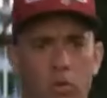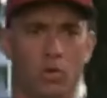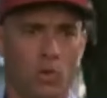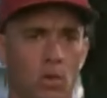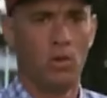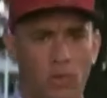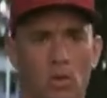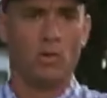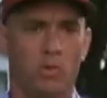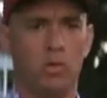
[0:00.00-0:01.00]
telling his
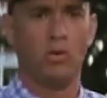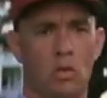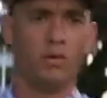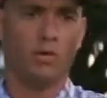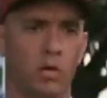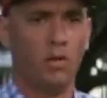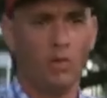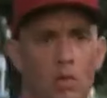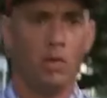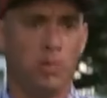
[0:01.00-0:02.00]
followers,
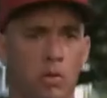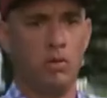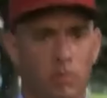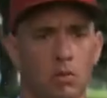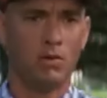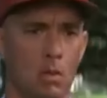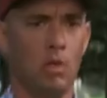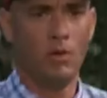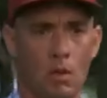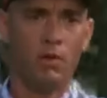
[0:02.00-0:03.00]
"I'm pretty tired.
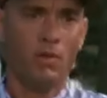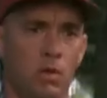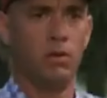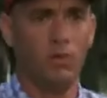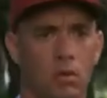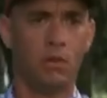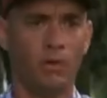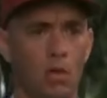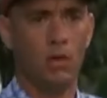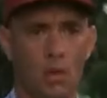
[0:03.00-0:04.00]
I think I'll go home